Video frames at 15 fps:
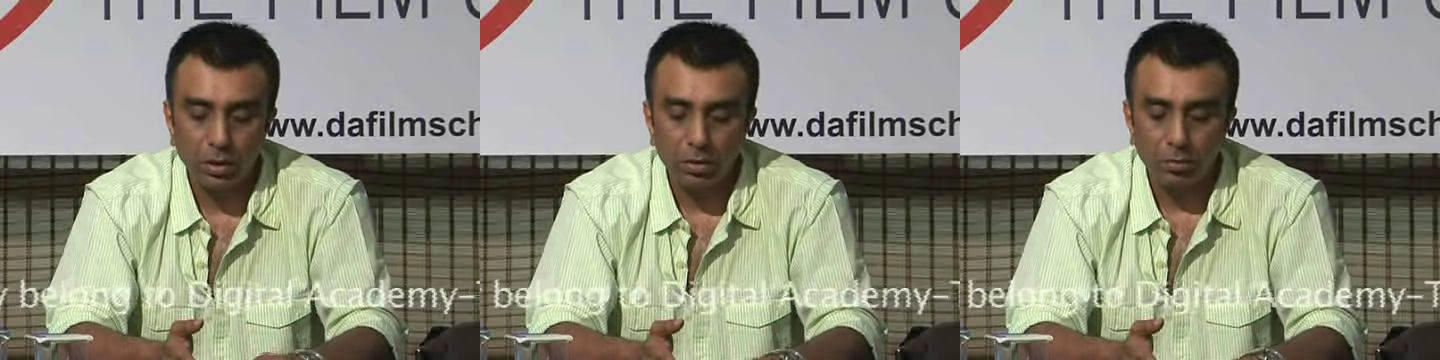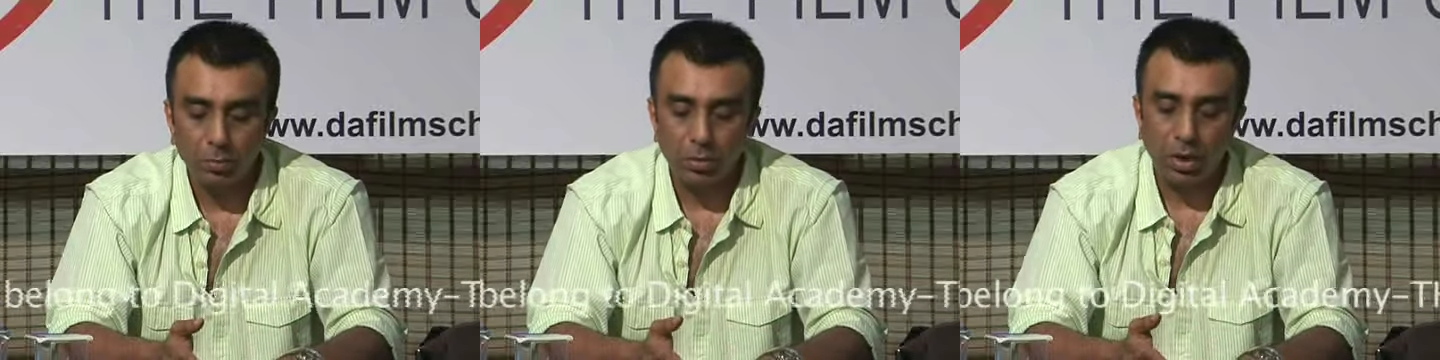
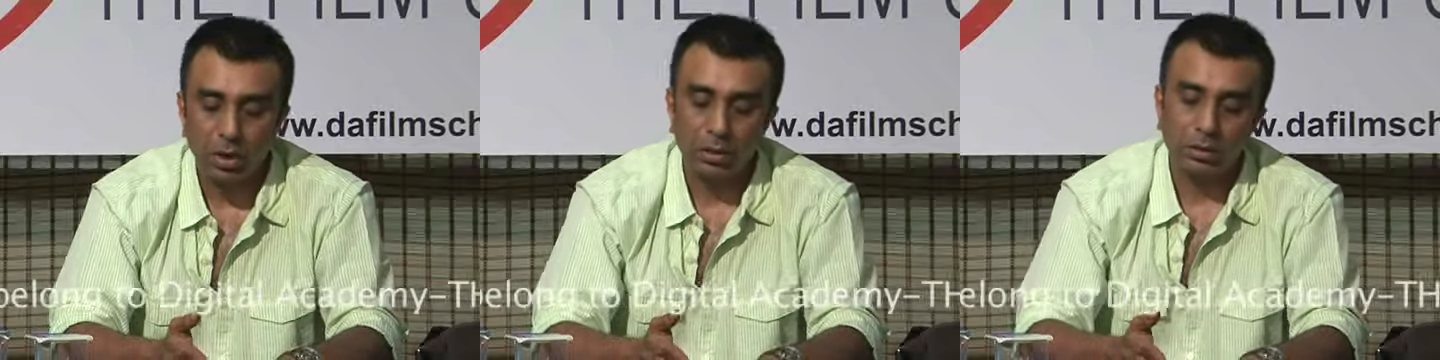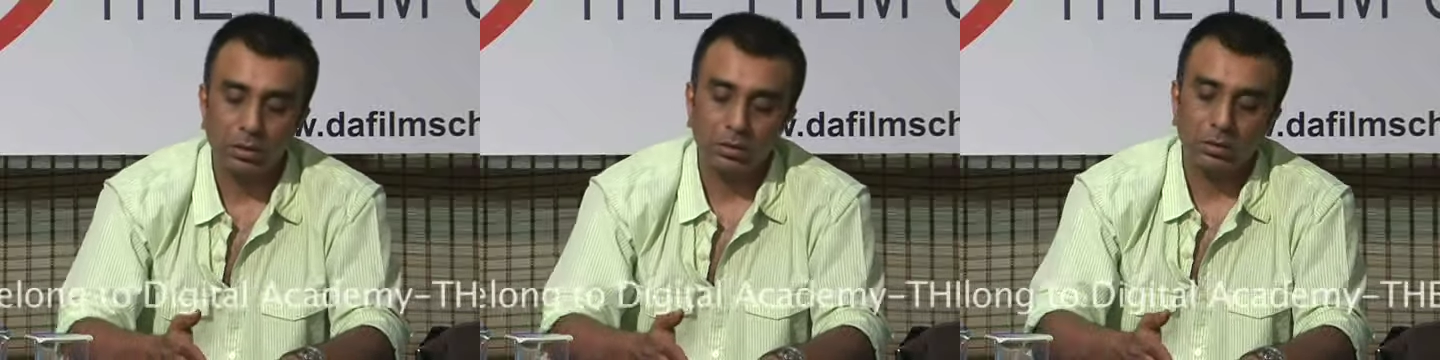but
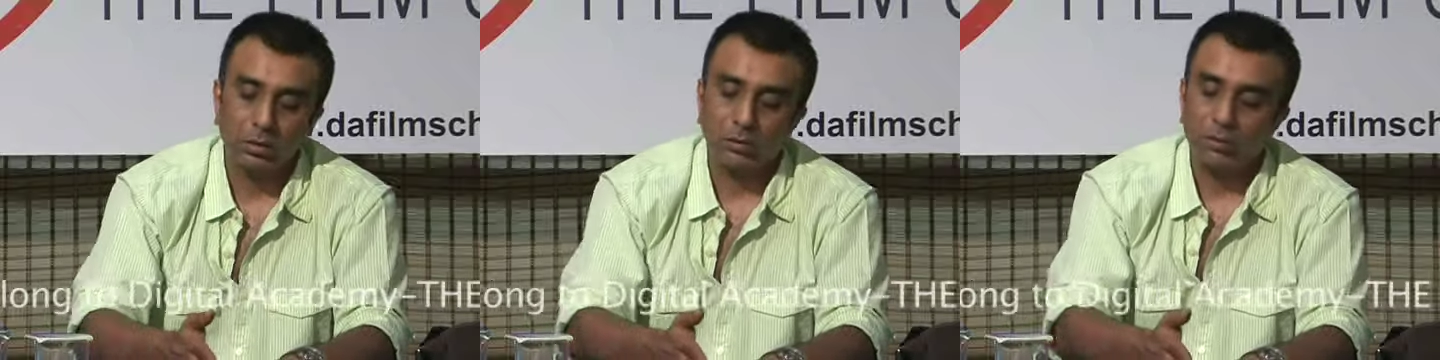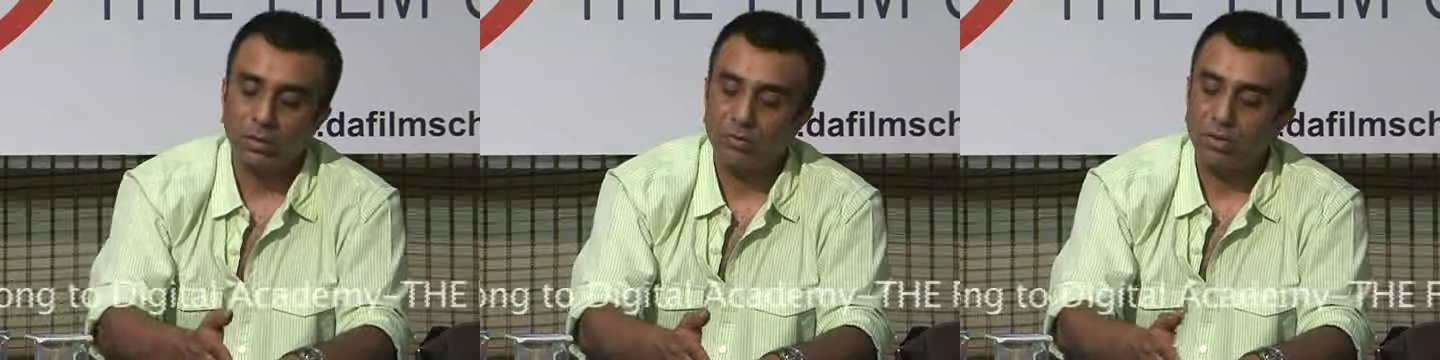
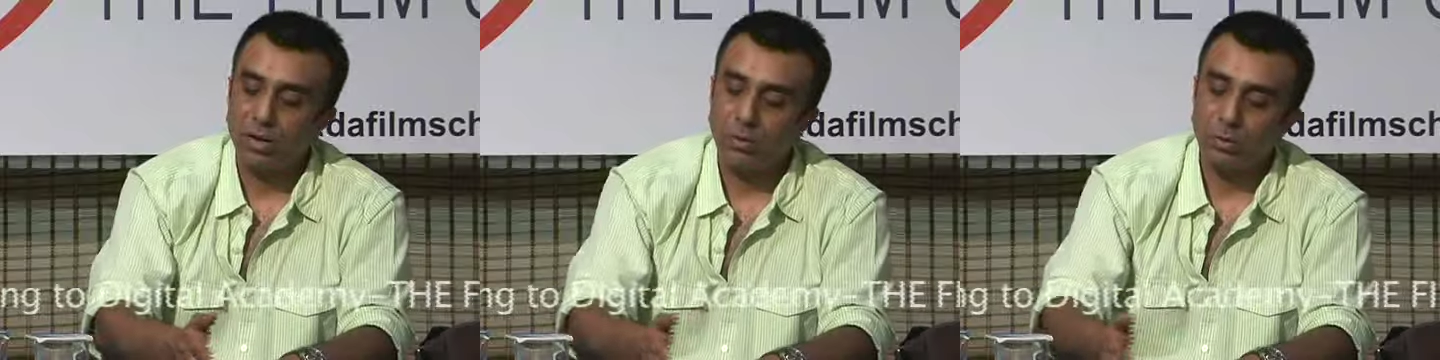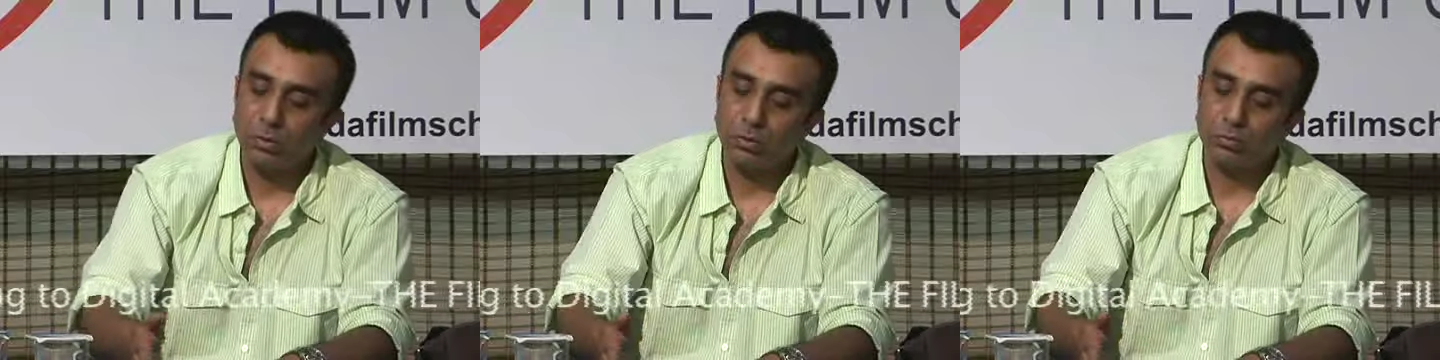if I were
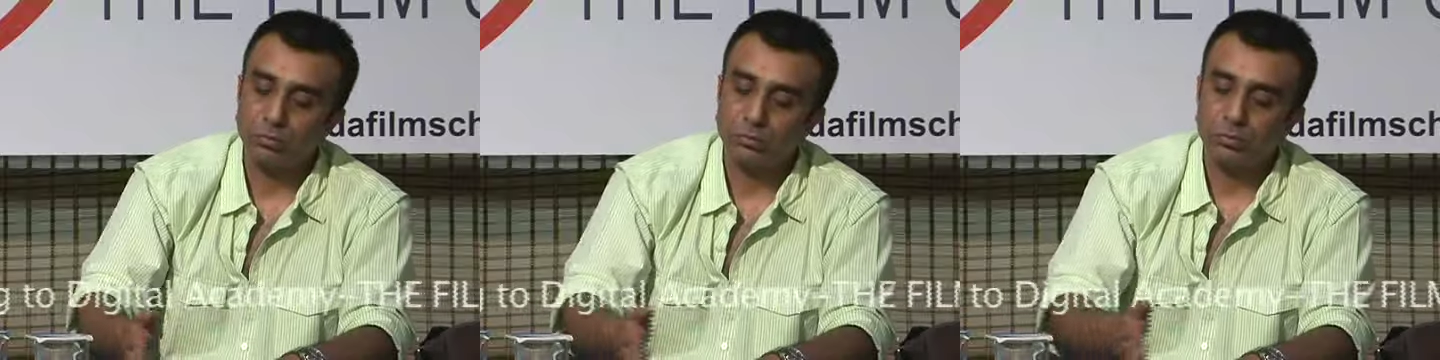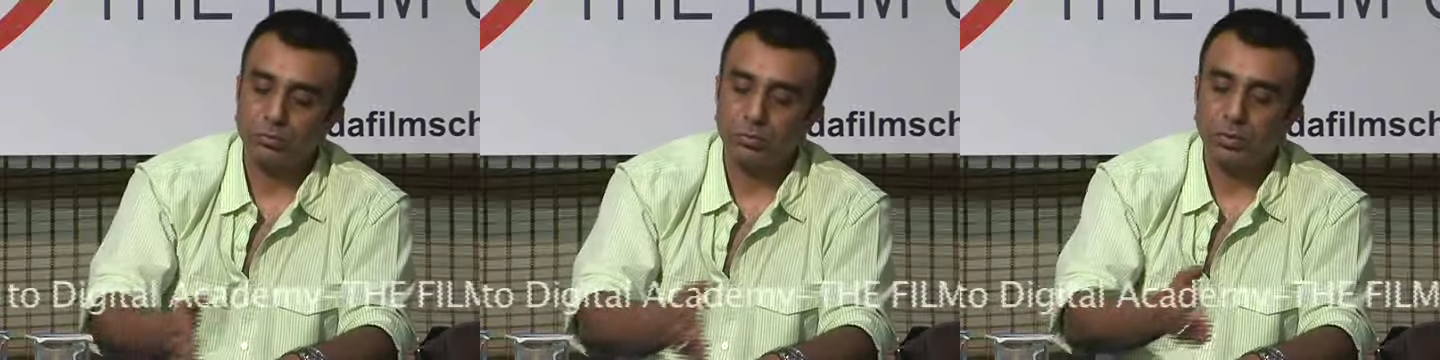to
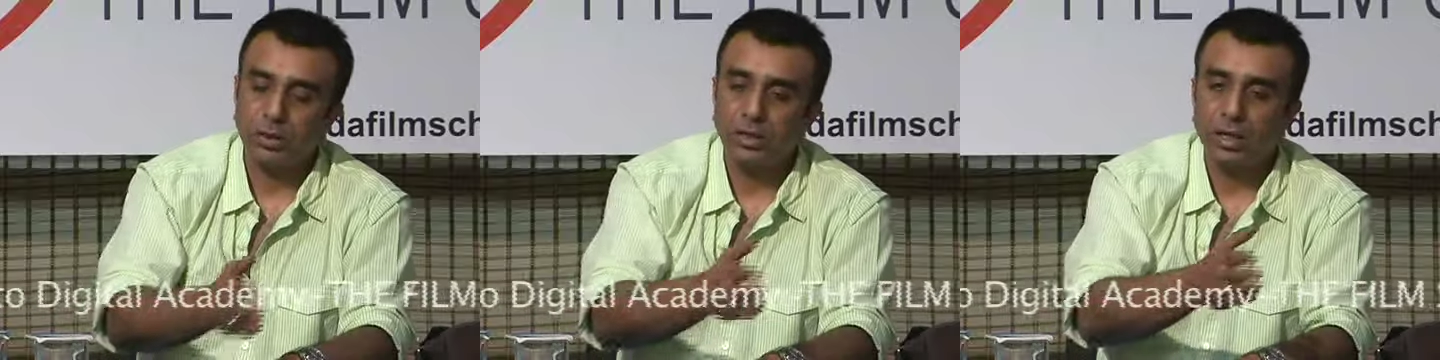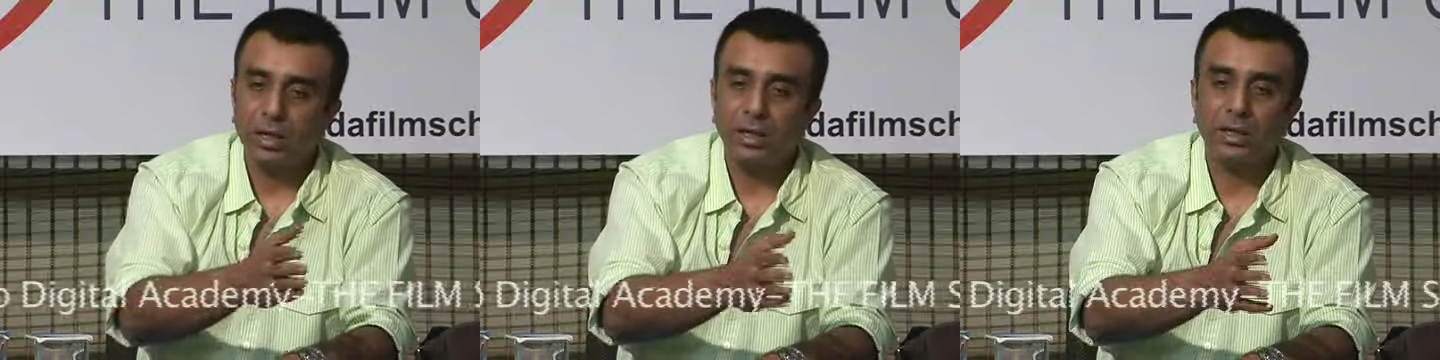be
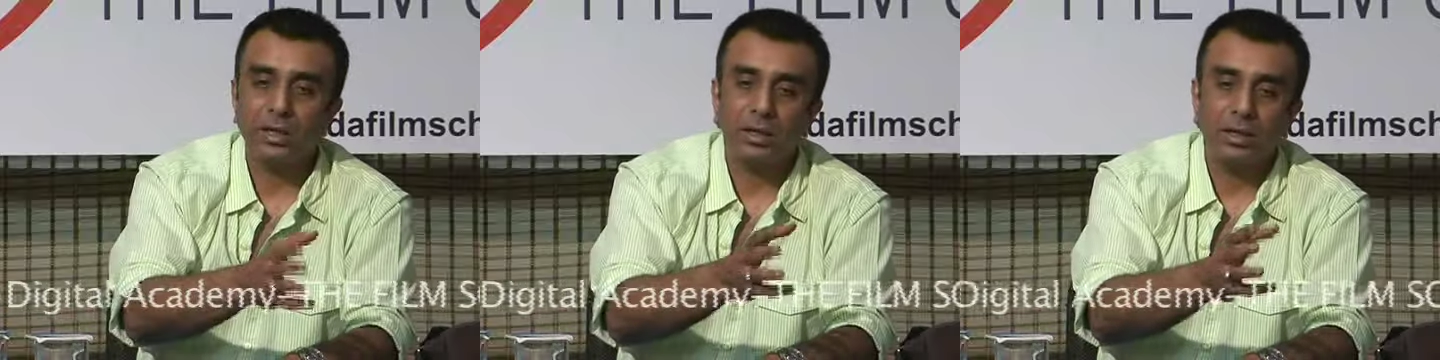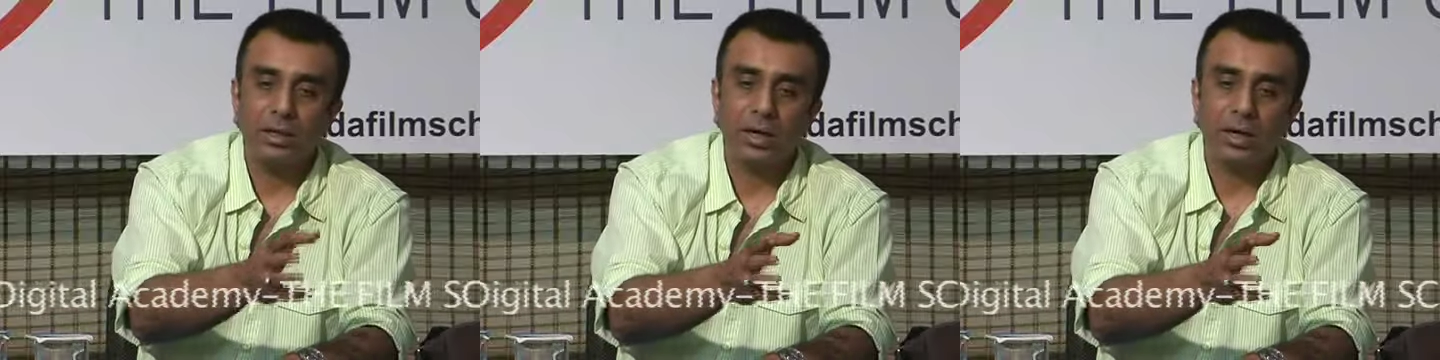telling a